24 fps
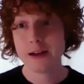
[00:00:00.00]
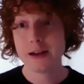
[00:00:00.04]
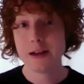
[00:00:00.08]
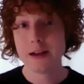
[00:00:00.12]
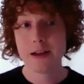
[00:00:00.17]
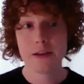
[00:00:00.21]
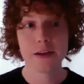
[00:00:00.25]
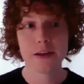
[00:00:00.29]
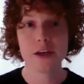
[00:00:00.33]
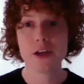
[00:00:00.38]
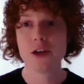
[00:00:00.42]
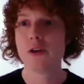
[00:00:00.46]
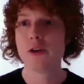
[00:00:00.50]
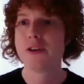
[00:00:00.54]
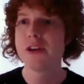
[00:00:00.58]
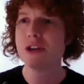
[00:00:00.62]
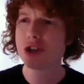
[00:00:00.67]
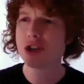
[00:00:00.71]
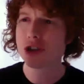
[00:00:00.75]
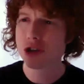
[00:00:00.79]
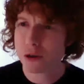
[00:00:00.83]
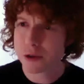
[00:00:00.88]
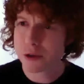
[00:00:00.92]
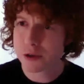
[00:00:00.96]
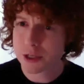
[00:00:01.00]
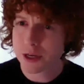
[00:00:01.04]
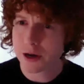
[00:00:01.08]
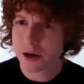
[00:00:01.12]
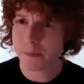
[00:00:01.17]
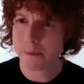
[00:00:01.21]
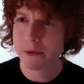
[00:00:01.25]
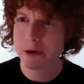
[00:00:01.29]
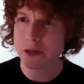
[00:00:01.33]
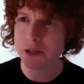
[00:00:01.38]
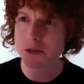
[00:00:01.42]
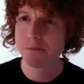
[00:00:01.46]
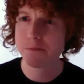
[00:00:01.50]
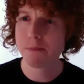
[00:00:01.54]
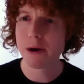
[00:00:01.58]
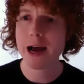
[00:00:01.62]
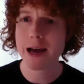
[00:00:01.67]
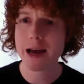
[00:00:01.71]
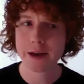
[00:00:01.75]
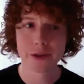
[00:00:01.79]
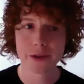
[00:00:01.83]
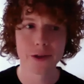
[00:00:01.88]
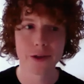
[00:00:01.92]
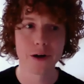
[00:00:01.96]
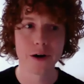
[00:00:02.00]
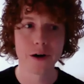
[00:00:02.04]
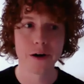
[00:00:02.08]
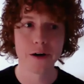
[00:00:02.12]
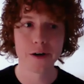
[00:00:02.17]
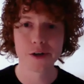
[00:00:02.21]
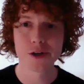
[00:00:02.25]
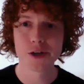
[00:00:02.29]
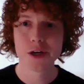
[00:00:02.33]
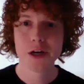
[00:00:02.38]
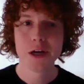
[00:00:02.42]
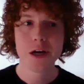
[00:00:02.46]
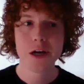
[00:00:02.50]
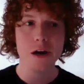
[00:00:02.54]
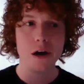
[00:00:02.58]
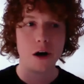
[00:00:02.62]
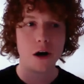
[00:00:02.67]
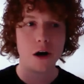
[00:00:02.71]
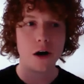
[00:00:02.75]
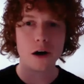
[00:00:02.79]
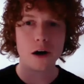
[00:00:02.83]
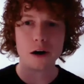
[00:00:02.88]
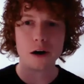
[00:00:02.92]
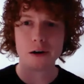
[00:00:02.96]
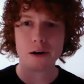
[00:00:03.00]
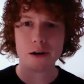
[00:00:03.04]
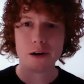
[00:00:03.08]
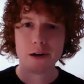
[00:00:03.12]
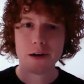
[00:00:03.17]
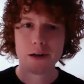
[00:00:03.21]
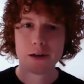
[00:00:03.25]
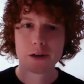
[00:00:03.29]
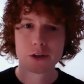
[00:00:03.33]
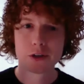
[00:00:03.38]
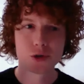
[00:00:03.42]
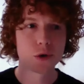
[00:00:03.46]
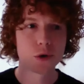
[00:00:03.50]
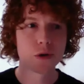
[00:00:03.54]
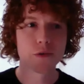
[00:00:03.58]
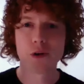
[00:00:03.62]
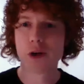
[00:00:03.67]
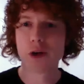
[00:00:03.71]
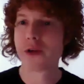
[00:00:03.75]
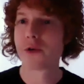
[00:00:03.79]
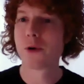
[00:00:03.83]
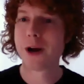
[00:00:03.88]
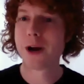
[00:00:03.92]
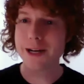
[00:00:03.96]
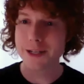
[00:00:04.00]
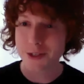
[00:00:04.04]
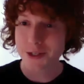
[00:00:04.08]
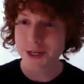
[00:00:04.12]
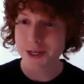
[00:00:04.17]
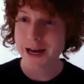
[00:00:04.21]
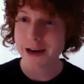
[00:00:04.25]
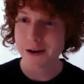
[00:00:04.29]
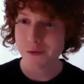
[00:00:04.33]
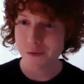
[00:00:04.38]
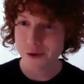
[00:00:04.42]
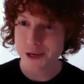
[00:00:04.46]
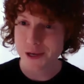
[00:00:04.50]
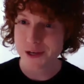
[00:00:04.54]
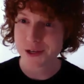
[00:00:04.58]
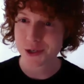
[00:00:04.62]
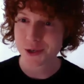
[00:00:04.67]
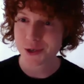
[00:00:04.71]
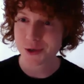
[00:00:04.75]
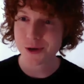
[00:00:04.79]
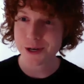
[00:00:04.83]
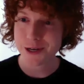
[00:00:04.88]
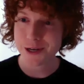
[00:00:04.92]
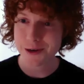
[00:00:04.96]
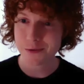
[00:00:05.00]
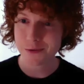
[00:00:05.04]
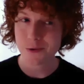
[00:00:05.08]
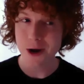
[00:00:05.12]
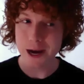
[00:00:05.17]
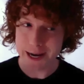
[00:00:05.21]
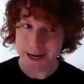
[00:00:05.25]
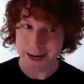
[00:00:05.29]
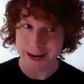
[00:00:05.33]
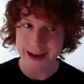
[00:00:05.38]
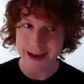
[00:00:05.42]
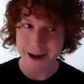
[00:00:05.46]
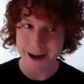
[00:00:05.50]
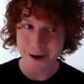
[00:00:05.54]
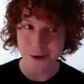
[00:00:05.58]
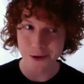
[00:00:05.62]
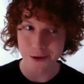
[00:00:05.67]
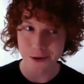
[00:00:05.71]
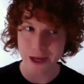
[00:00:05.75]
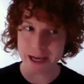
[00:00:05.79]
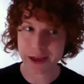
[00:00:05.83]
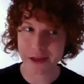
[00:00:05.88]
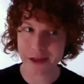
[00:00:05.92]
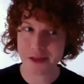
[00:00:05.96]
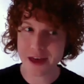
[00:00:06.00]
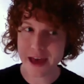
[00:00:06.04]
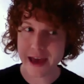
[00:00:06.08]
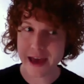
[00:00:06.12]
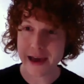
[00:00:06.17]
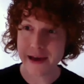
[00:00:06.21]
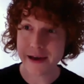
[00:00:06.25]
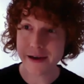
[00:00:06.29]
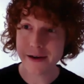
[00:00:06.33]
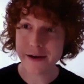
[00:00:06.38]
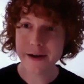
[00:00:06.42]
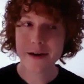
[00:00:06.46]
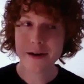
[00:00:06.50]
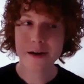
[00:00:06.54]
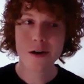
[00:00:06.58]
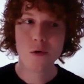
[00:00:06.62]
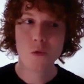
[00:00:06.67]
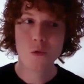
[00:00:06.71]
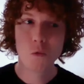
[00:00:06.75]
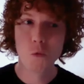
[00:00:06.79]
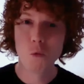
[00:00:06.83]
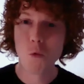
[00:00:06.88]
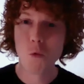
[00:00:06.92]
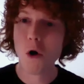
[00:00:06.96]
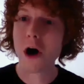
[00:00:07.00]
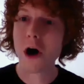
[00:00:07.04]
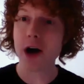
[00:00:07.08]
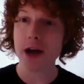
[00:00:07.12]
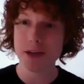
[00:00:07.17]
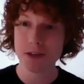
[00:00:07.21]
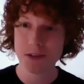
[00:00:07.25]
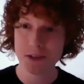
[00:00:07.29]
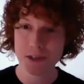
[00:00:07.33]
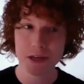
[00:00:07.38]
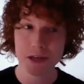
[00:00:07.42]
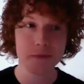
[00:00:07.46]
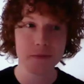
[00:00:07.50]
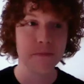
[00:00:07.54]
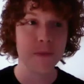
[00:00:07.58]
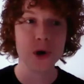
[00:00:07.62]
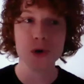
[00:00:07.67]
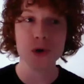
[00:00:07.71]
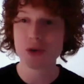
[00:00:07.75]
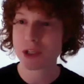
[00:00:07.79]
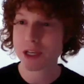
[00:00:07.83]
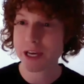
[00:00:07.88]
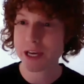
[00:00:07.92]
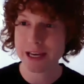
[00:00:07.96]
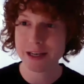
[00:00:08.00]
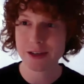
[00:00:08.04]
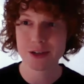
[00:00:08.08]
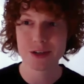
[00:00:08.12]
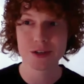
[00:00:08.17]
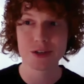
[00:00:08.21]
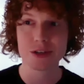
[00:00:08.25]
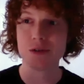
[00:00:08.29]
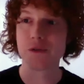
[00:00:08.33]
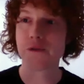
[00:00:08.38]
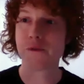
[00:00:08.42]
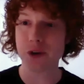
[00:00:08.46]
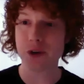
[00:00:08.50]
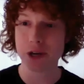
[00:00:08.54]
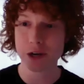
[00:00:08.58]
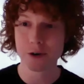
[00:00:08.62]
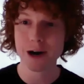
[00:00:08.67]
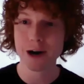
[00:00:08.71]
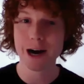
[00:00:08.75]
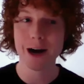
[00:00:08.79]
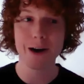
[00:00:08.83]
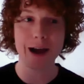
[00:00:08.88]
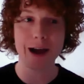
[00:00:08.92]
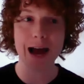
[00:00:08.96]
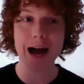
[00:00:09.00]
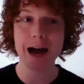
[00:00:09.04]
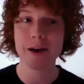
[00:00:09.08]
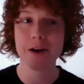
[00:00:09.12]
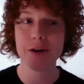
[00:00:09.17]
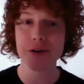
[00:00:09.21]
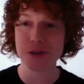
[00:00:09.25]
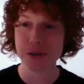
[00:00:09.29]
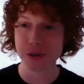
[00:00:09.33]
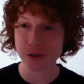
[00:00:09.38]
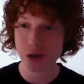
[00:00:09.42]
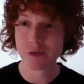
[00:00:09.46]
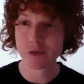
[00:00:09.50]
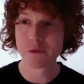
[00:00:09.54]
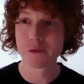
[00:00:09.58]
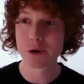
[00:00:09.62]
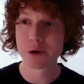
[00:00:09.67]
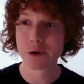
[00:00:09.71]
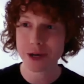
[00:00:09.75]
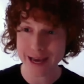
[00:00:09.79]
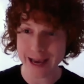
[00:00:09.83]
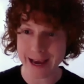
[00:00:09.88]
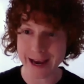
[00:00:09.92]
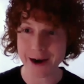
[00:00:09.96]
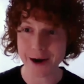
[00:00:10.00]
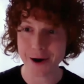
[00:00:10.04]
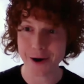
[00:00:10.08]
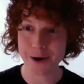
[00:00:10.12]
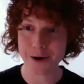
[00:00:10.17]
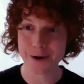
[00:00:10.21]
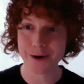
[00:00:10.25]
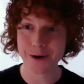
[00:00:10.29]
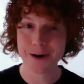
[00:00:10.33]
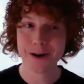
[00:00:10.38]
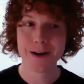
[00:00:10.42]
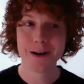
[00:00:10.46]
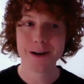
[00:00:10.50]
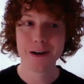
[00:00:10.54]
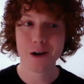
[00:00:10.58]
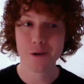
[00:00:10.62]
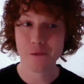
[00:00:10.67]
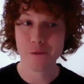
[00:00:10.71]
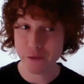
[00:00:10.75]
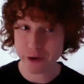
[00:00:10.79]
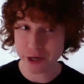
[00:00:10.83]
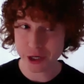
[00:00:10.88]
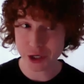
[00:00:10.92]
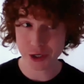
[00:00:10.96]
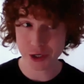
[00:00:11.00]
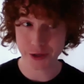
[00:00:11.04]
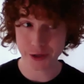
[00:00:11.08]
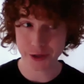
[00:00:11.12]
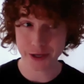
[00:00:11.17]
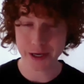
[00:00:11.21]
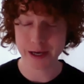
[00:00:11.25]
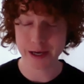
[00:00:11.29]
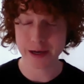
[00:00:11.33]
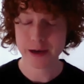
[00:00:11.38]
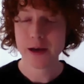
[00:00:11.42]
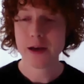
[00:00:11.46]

you know, the insurance companies by and large are sort of on the right side of history right now. Like, they want in most cases to figure out how to deliver care efficiently,